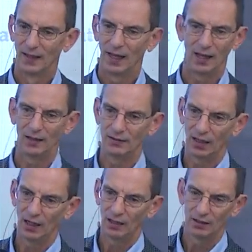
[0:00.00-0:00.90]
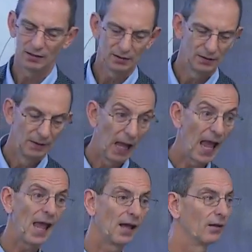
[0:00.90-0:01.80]

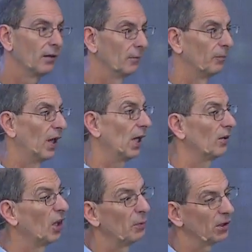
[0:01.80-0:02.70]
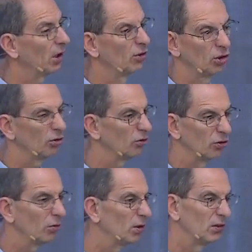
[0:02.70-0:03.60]
and typically our churches
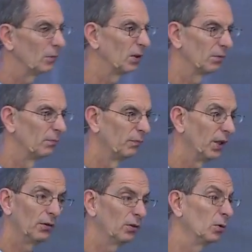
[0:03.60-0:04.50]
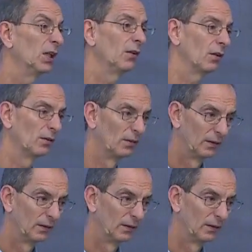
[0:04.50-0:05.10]
don't discipline them. They don't do anything.